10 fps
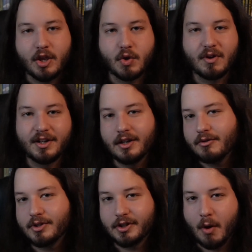You can
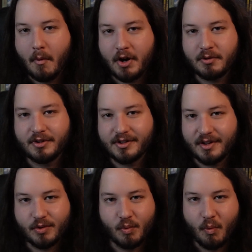do so much with just
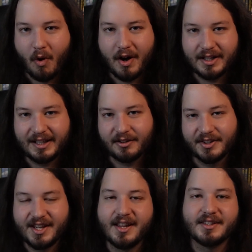this one little
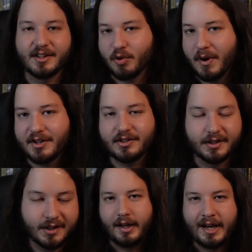sentence in
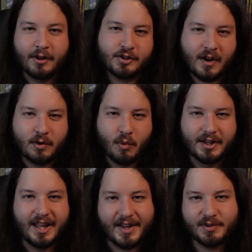question. And I'll just cover
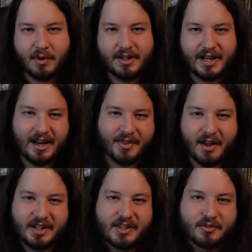one last one, and I
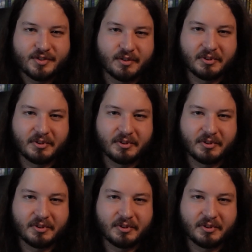thought this was just a